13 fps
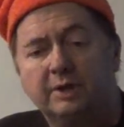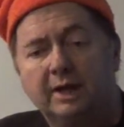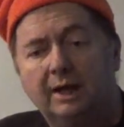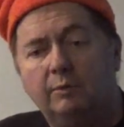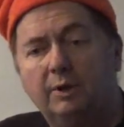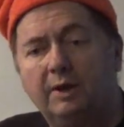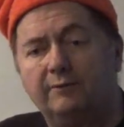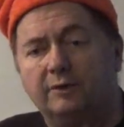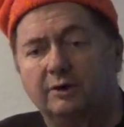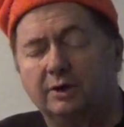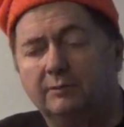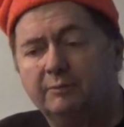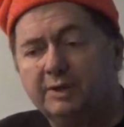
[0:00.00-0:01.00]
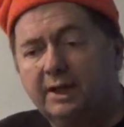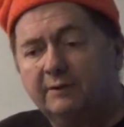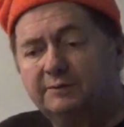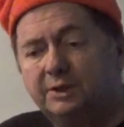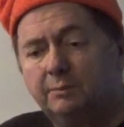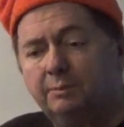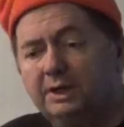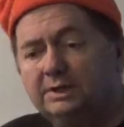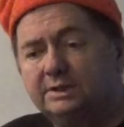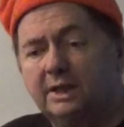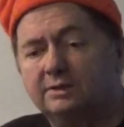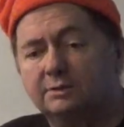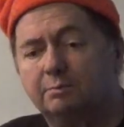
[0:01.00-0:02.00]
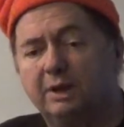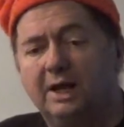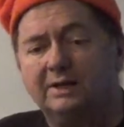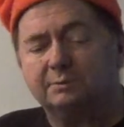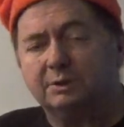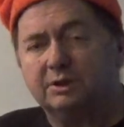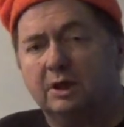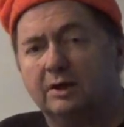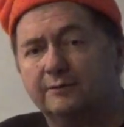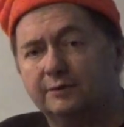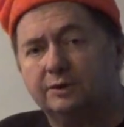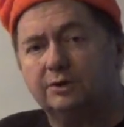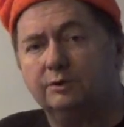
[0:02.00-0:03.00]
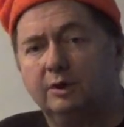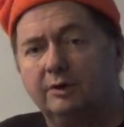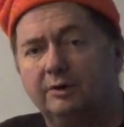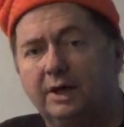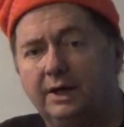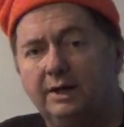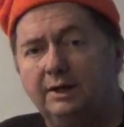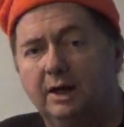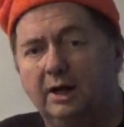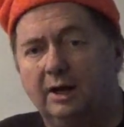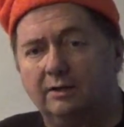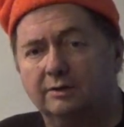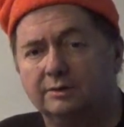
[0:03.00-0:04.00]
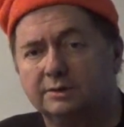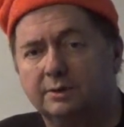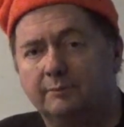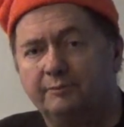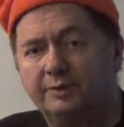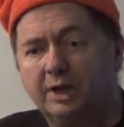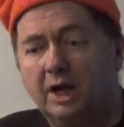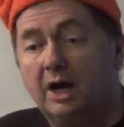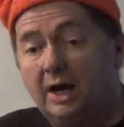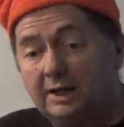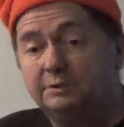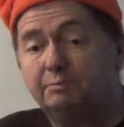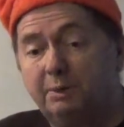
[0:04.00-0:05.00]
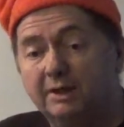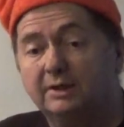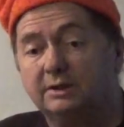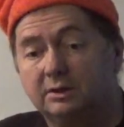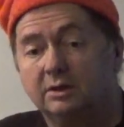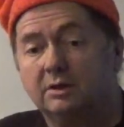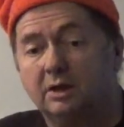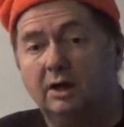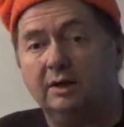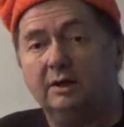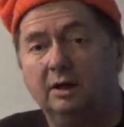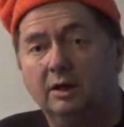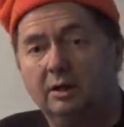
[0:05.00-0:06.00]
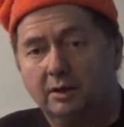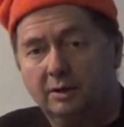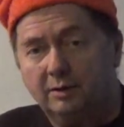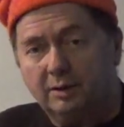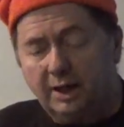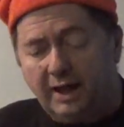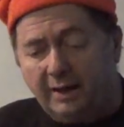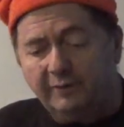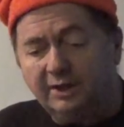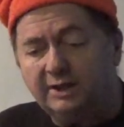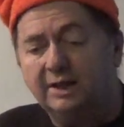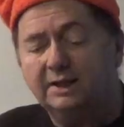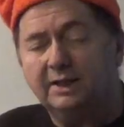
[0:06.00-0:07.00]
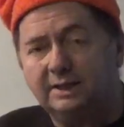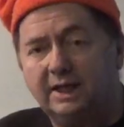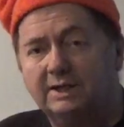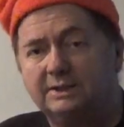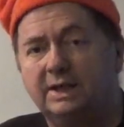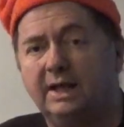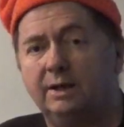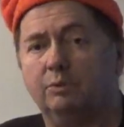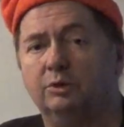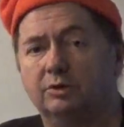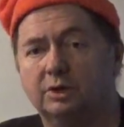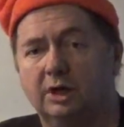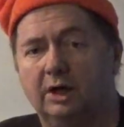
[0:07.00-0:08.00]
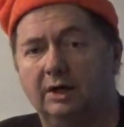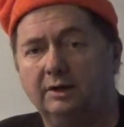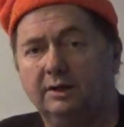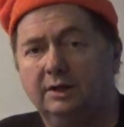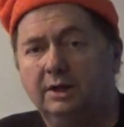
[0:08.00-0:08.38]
However, if somebody sells a plasma cutter for $280, I expect it to cut everything that they say it will cut.